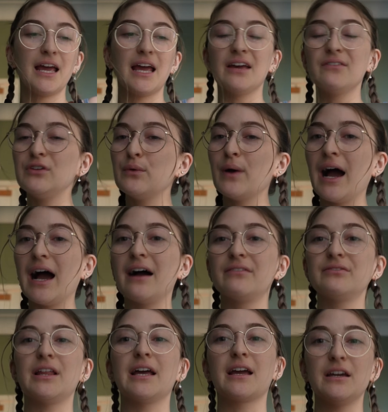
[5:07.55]
If you
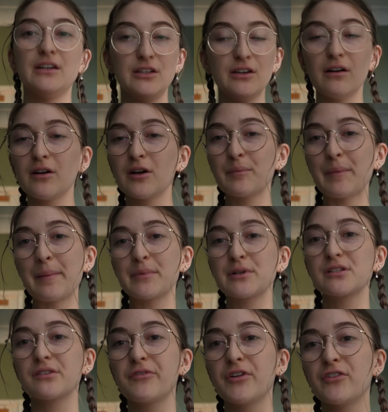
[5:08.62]
have like younger
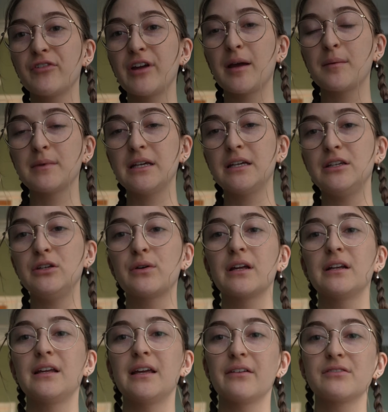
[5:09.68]
members of your family, you
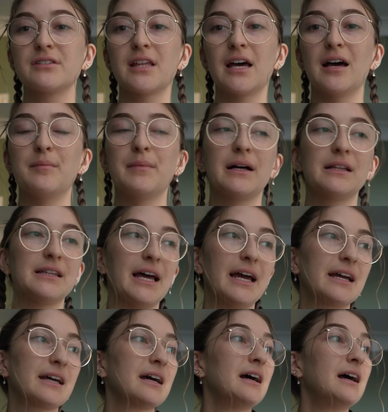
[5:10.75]
can gift them
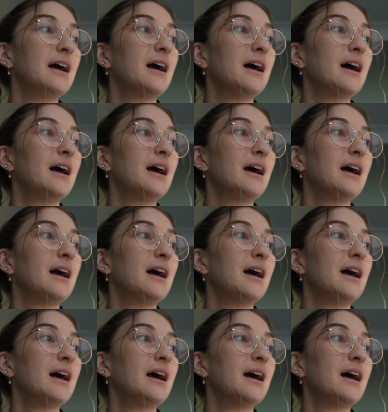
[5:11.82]
like